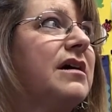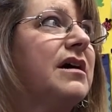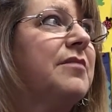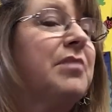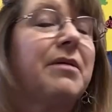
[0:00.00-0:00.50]

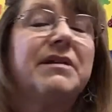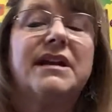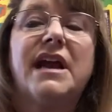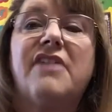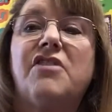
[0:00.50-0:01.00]
I'm probably
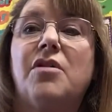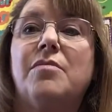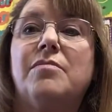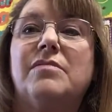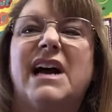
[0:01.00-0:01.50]
going to have,
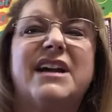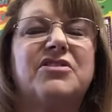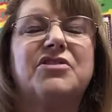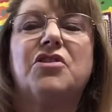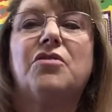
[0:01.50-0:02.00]
I
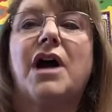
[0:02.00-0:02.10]
don't know.